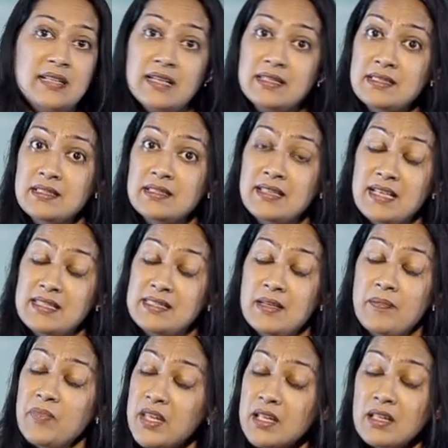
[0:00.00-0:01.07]
That's
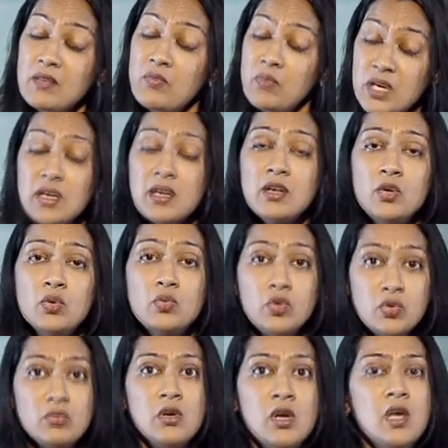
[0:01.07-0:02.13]
something that we can do
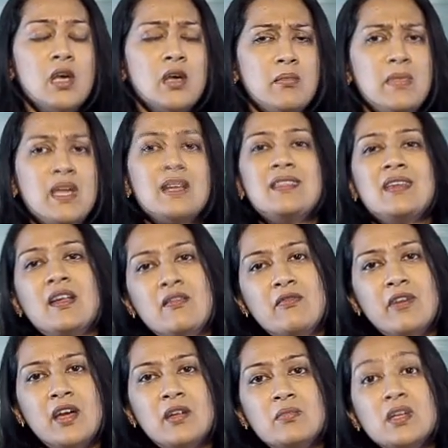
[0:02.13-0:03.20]
to make the
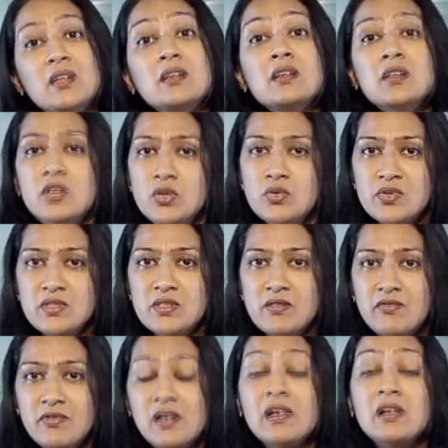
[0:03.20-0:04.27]
environment
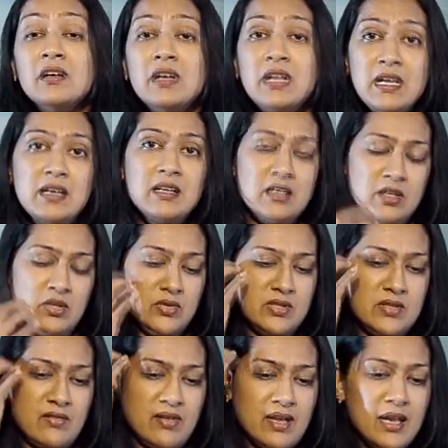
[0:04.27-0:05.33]
conducive, learning
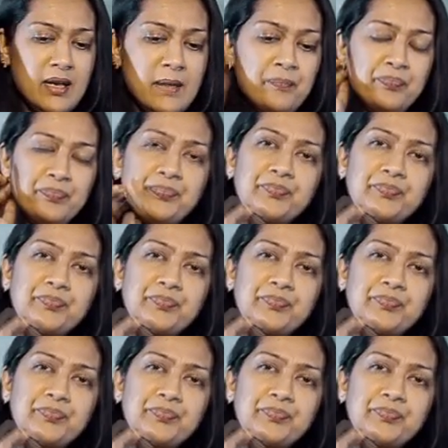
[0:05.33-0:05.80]
conducive, right?